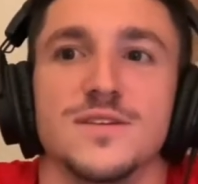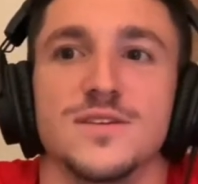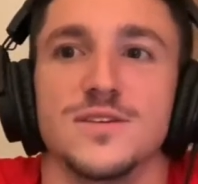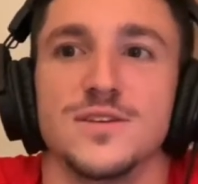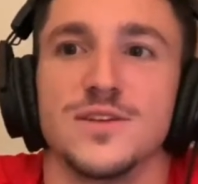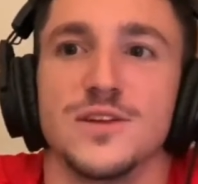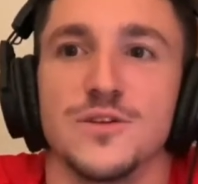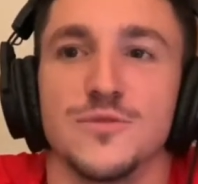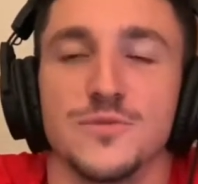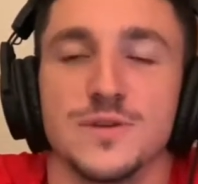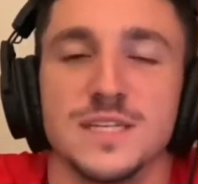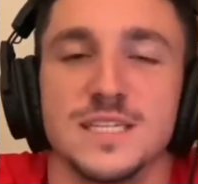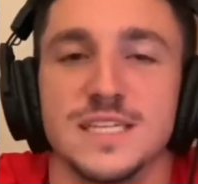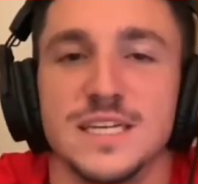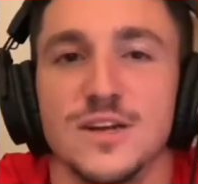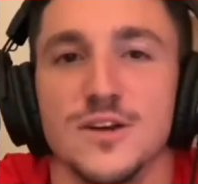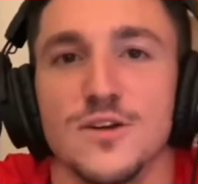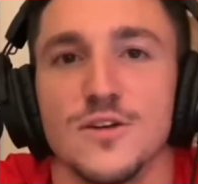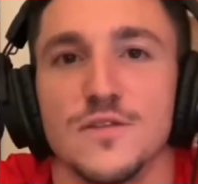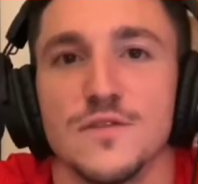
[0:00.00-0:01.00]
You know, we see
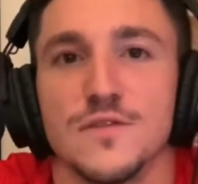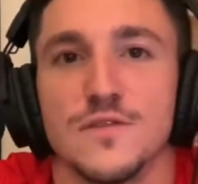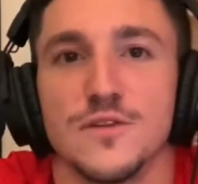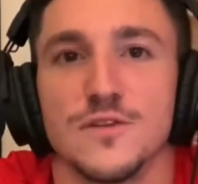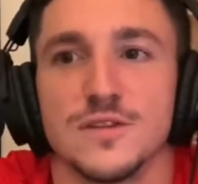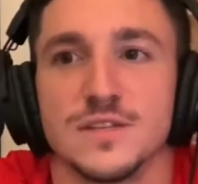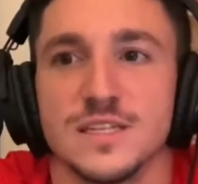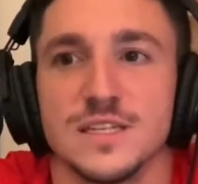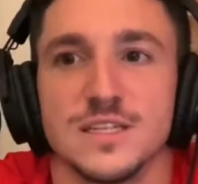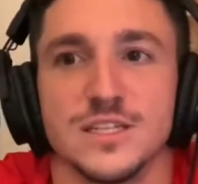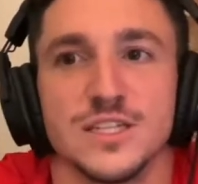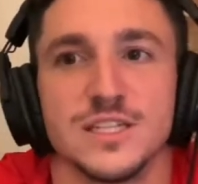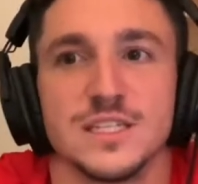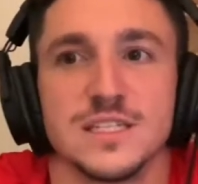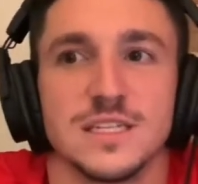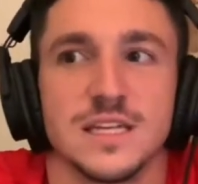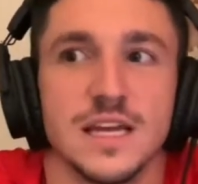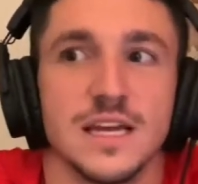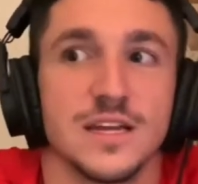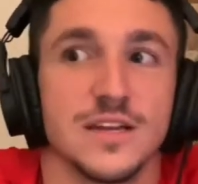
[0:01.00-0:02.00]
her first, and
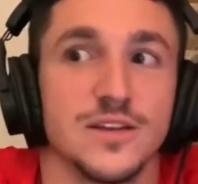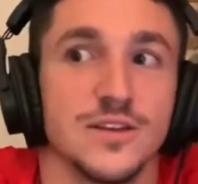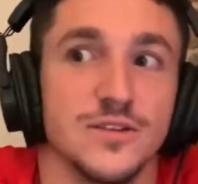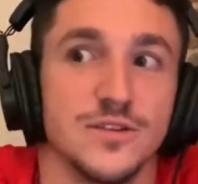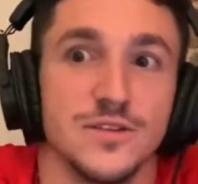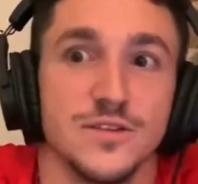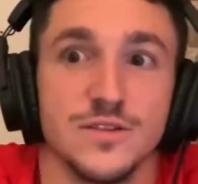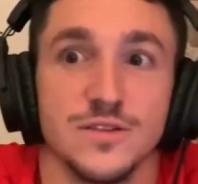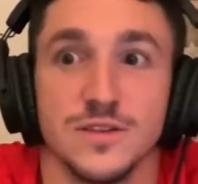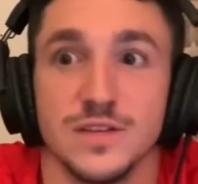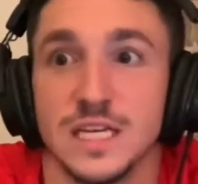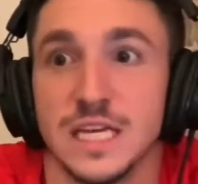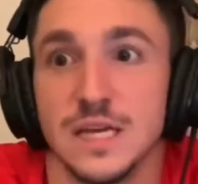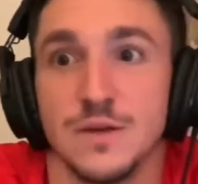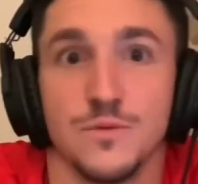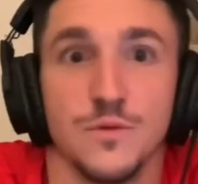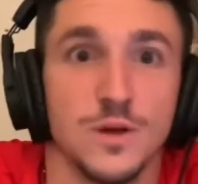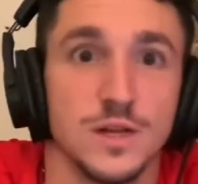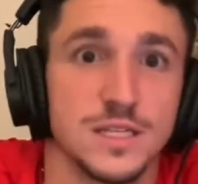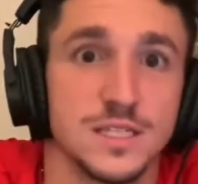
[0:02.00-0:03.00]
she's like, he
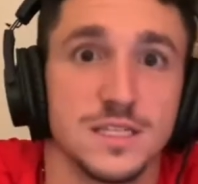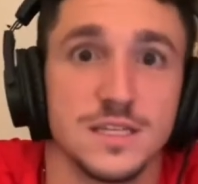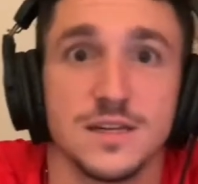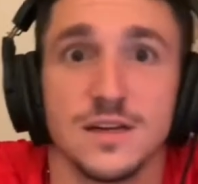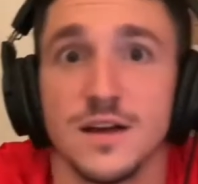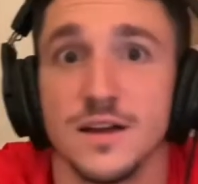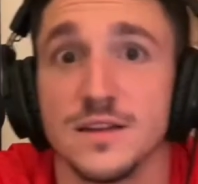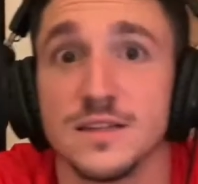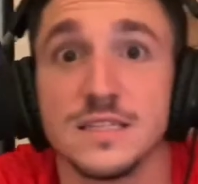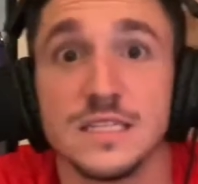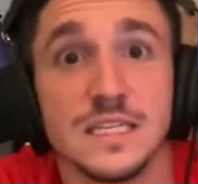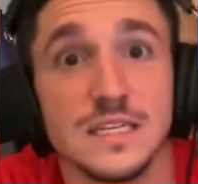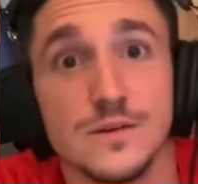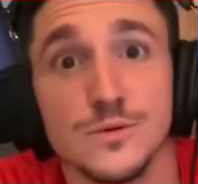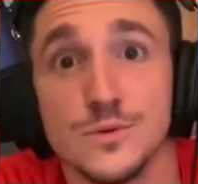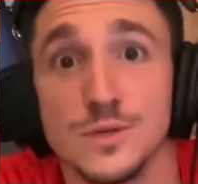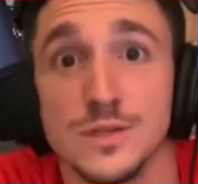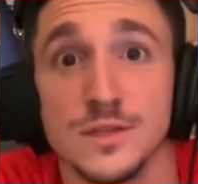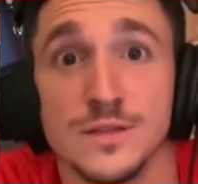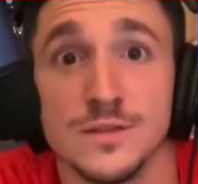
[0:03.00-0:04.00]
wants to cut a deal
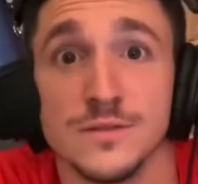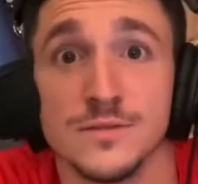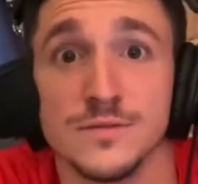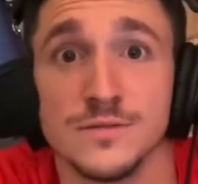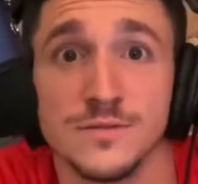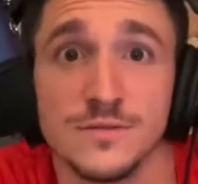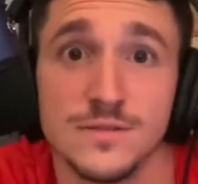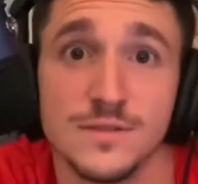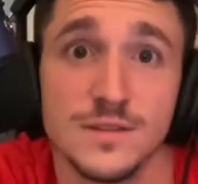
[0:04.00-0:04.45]
with you.